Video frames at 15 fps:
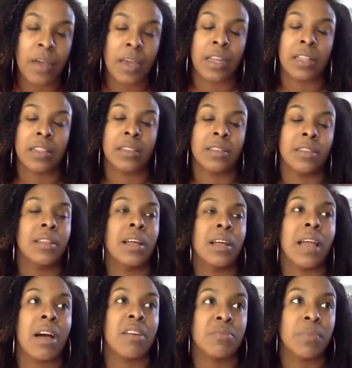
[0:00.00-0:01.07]
and
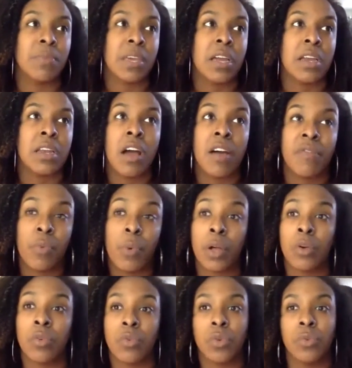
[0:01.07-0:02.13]
allows me enough
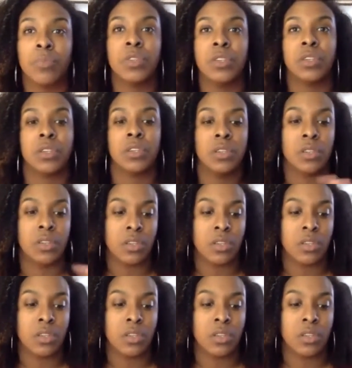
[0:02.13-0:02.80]
wiggle room to